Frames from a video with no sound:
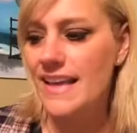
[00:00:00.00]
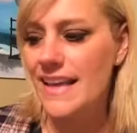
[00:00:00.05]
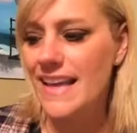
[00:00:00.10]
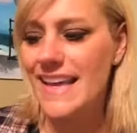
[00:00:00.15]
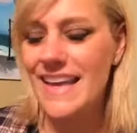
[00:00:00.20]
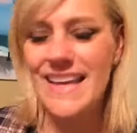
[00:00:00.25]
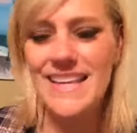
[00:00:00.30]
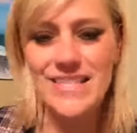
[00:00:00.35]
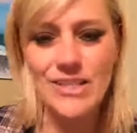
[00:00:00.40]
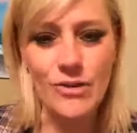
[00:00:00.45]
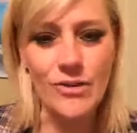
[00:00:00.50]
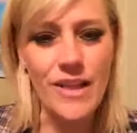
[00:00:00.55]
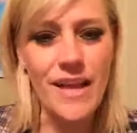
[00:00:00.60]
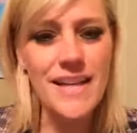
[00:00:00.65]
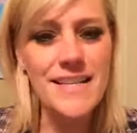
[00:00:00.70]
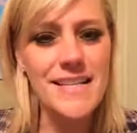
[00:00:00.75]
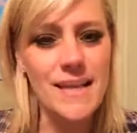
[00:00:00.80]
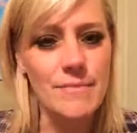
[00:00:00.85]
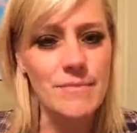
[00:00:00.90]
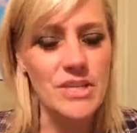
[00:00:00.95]
So a lot of
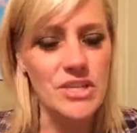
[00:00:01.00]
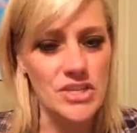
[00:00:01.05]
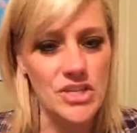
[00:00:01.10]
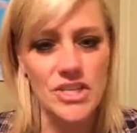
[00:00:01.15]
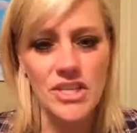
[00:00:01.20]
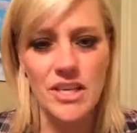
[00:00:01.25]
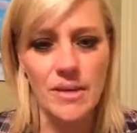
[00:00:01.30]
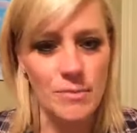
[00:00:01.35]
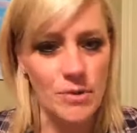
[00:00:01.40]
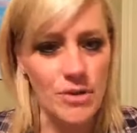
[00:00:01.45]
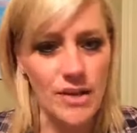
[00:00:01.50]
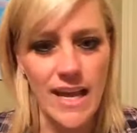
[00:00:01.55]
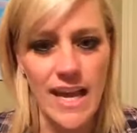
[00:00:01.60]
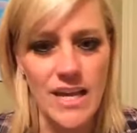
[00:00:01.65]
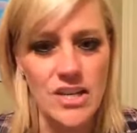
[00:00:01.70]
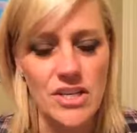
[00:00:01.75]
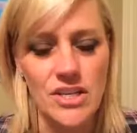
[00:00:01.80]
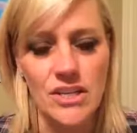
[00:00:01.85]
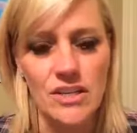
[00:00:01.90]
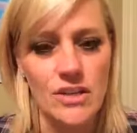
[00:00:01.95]
times it's just
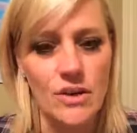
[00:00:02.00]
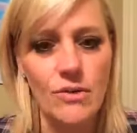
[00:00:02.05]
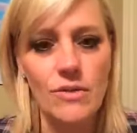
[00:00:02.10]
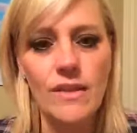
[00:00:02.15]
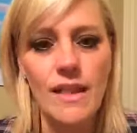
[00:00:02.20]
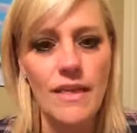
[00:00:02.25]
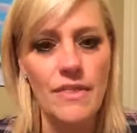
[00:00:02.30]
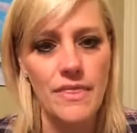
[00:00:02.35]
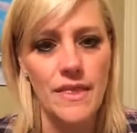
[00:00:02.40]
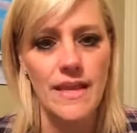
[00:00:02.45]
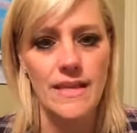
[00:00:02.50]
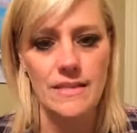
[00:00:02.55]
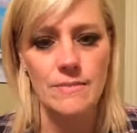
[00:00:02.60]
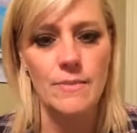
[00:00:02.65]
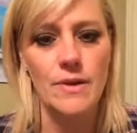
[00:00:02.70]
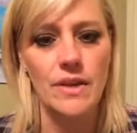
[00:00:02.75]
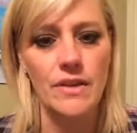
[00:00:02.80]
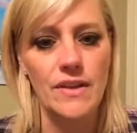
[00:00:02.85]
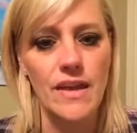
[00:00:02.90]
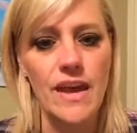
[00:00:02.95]
communication. Don't let things
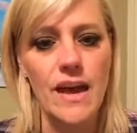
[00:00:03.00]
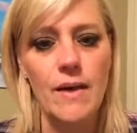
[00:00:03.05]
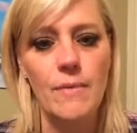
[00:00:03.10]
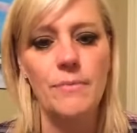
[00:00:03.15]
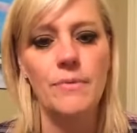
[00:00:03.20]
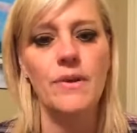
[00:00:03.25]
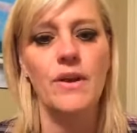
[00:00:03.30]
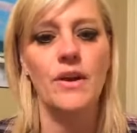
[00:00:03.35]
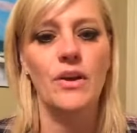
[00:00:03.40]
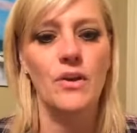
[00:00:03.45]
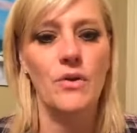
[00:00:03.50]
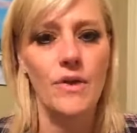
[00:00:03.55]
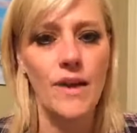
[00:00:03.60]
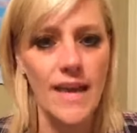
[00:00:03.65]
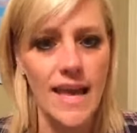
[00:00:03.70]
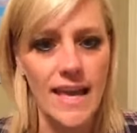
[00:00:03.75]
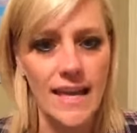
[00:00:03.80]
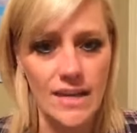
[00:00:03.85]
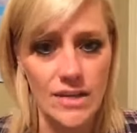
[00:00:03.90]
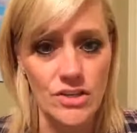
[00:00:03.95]
build up. Go
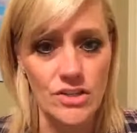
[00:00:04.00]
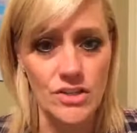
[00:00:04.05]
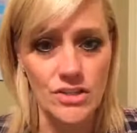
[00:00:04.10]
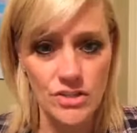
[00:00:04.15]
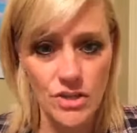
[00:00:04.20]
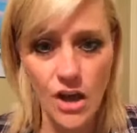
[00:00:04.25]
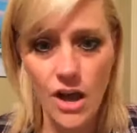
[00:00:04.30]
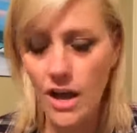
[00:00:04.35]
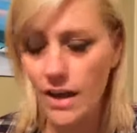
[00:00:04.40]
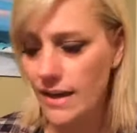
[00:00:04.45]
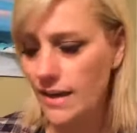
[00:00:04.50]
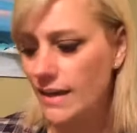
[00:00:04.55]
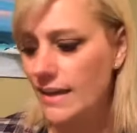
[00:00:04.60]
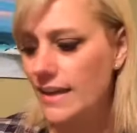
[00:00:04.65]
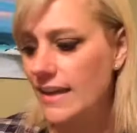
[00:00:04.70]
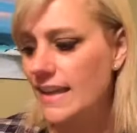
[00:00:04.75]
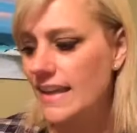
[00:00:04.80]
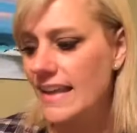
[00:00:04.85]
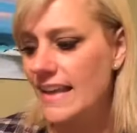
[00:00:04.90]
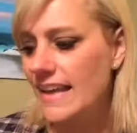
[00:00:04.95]
ahead and just talk
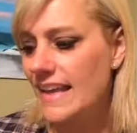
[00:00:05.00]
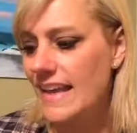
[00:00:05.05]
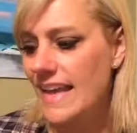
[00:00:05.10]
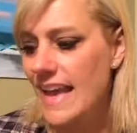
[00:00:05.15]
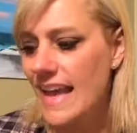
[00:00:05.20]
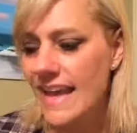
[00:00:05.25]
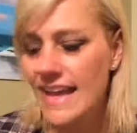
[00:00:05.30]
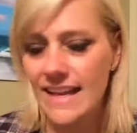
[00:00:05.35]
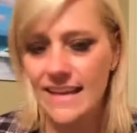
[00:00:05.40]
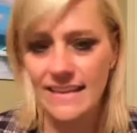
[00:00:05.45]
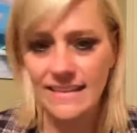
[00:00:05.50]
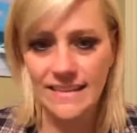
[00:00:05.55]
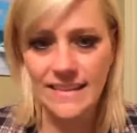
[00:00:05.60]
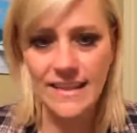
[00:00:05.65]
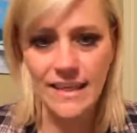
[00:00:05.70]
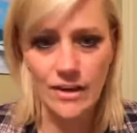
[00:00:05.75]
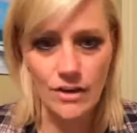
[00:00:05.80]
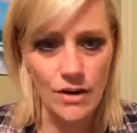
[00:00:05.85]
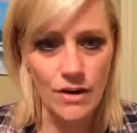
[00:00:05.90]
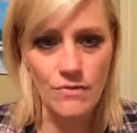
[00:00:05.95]
and
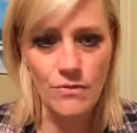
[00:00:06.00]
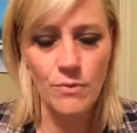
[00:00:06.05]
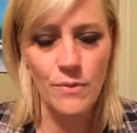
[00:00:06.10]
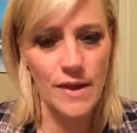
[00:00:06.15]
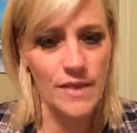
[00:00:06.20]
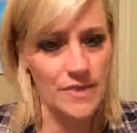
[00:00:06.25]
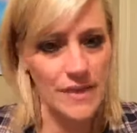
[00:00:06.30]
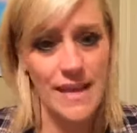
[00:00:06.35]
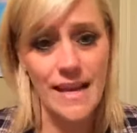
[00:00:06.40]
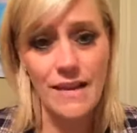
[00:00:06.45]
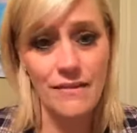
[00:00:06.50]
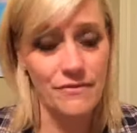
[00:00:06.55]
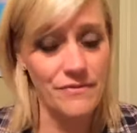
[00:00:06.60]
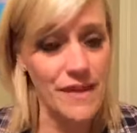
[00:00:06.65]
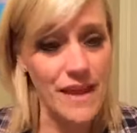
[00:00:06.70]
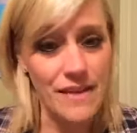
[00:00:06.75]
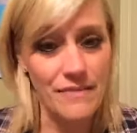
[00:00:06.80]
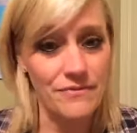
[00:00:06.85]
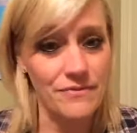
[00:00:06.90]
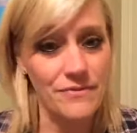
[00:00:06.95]
get it over with. And if
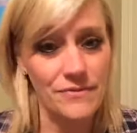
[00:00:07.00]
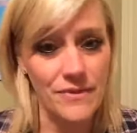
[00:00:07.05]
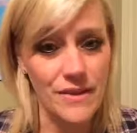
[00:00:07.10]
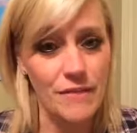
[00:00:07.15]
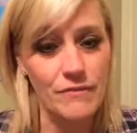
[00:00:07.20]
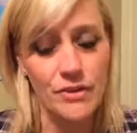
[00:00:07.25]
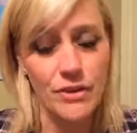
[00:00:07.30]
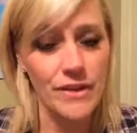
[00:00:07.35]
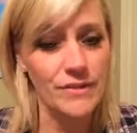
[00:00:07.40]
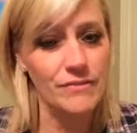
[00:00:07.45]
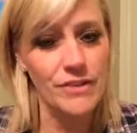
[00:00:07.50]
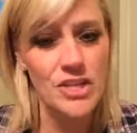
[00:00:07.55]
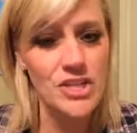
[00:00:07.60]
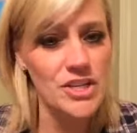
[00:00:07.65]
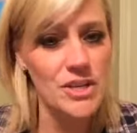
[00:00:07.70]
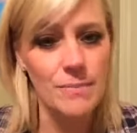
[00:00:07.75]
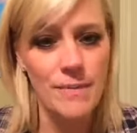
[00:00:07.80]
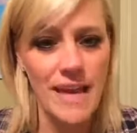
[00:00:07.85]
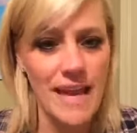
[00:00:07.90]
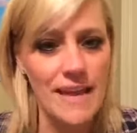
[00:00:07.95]
your
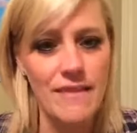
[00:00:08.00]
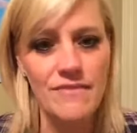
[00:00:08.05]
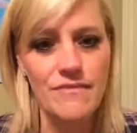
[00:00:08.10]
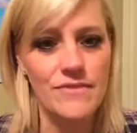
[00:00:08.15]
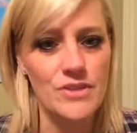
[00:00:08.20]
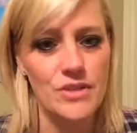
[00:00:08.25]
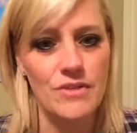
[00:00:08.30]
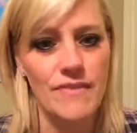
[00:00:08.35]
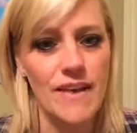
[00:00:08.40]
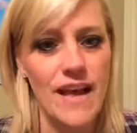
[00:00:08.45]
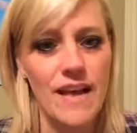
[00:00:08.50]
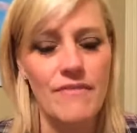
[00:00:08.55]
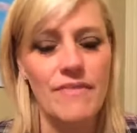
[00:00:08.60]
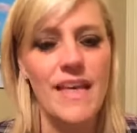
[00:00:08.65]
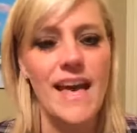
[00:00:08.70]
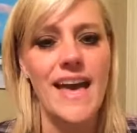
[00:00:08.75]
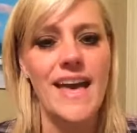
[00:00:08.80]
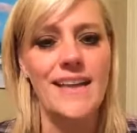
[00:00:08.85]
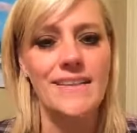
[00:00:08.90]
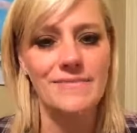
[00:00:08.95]
friendship can't survive
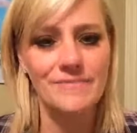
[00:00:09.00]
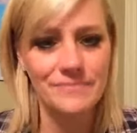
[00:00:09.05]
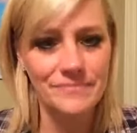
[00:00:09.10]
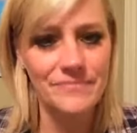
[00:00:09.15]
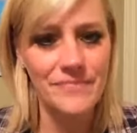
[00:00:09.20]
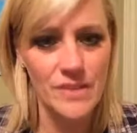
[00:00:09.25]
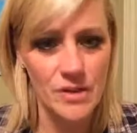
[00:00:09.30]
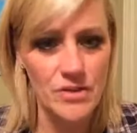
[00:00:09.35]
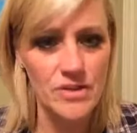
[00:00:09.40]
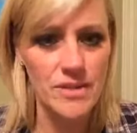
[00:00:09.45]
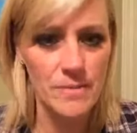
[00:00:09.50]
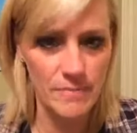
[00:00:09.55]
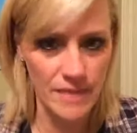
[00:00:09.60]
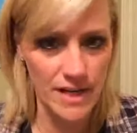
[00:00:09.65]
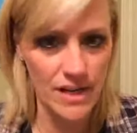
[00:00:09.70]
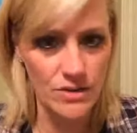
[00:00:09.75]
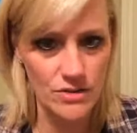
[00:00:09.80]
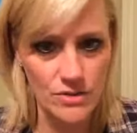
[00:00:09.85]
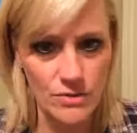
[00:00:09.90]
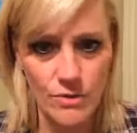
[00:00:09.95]
that, there's something
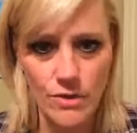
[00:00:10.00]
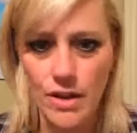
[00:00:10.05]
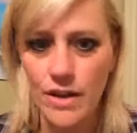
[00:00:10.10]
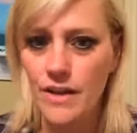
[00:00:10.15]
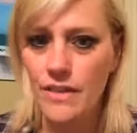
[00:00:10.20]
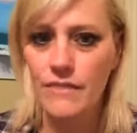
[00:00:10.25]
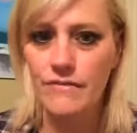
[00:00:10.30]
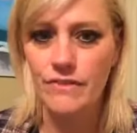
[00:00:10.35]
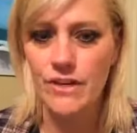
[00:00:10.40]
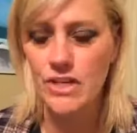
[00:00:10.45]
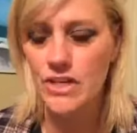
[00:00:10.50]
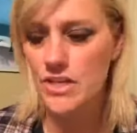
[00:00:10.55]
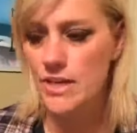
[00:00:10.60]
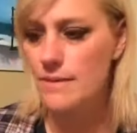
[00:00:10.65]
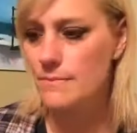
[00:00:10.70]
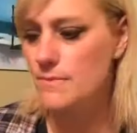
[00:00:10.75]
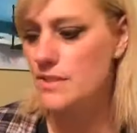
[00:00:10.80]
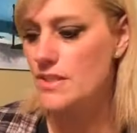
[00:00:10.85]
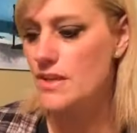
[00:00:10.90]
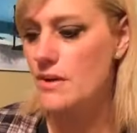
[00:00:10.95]
else going on in the friendship.
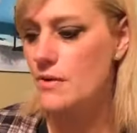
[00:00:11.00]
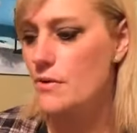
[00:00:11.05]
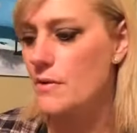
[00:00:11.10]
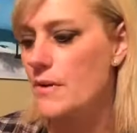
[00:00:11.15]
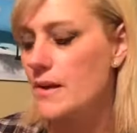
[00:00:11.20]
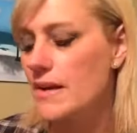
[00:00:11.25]
So,